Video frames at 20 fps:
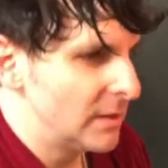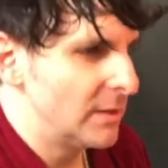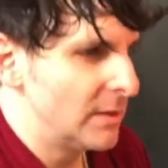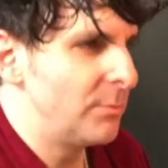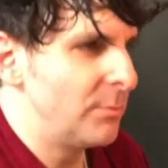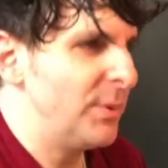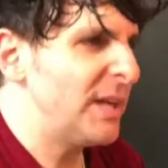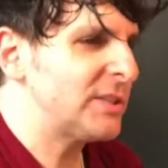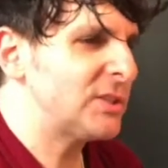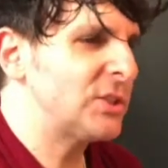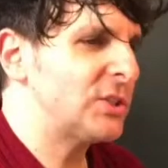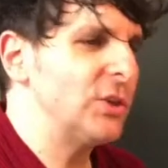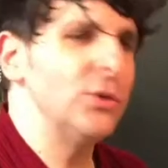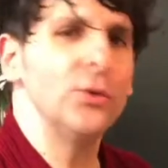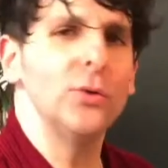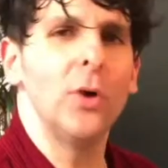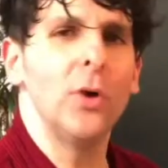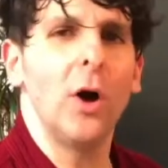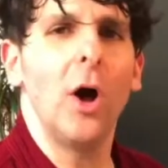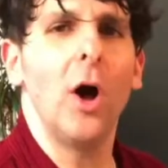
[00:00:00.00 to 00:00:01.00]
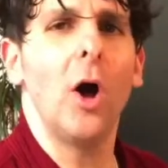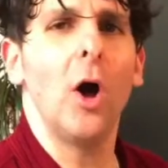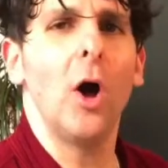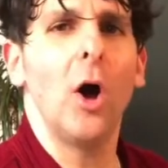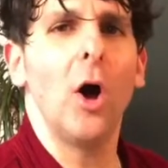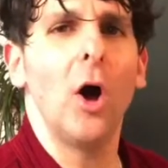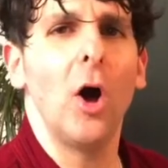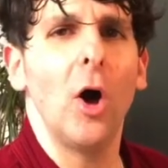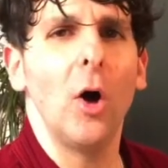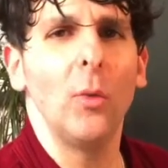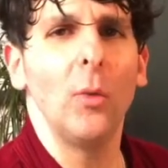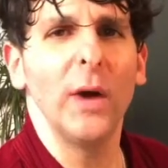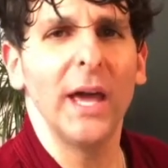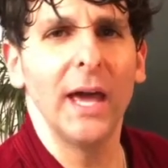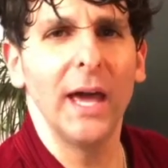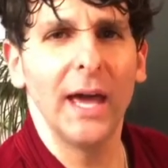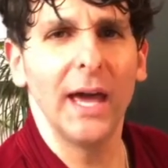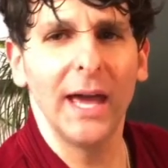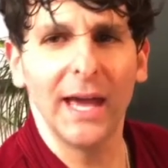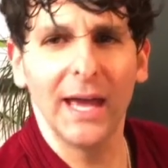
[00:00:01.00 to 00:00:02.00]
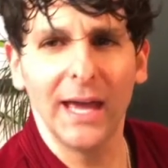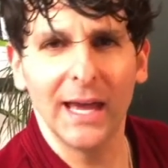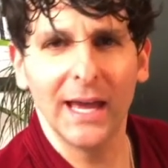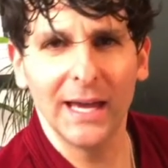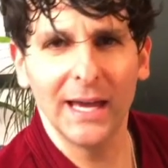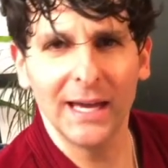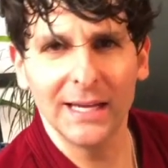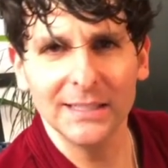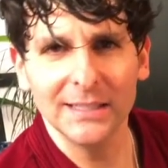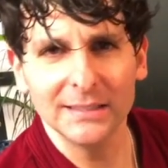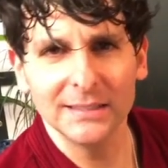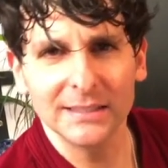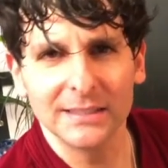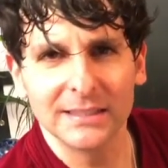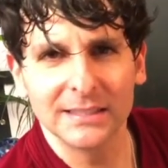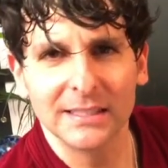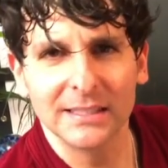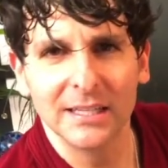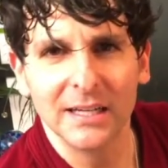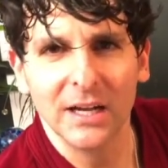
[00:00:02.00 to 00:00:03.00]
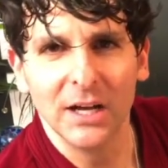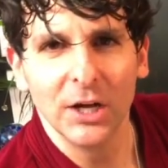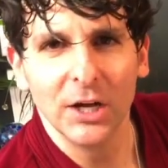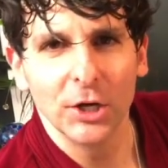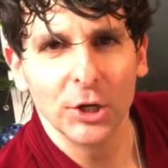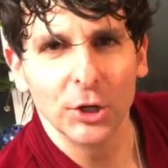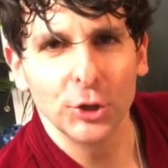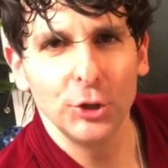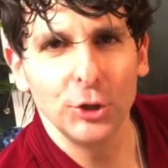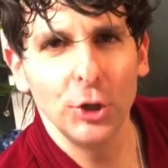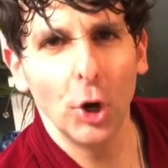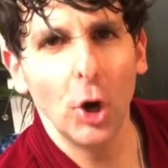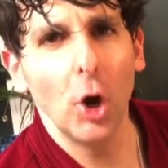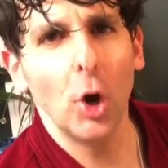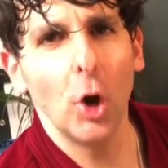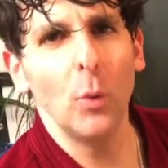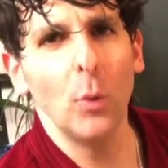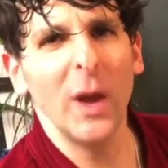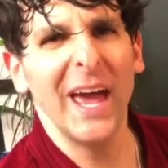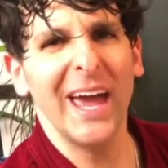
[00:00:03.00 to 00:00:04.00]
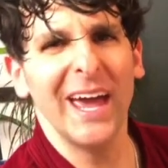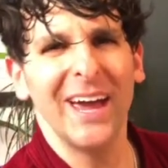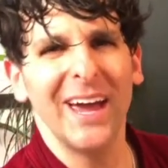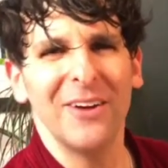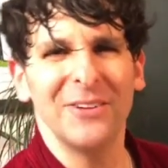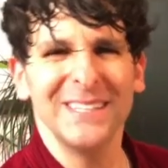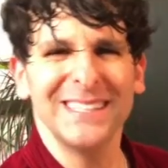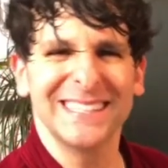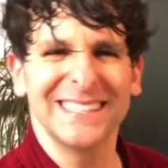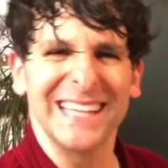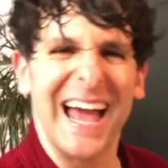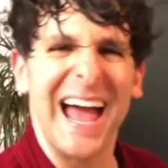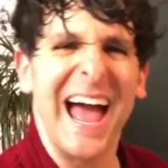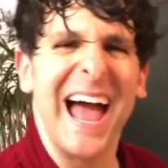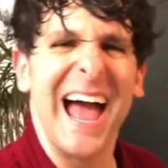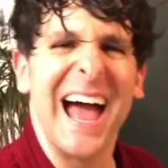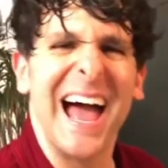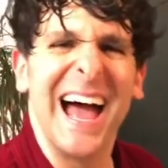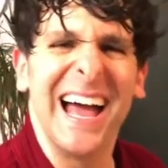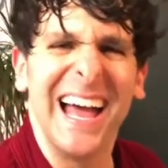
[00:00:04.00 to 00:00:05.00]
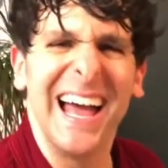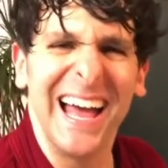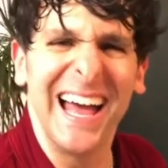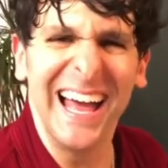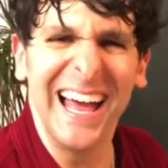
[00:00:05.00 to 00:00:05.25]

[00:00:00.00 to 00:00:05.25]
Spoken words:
But you always know where it's at.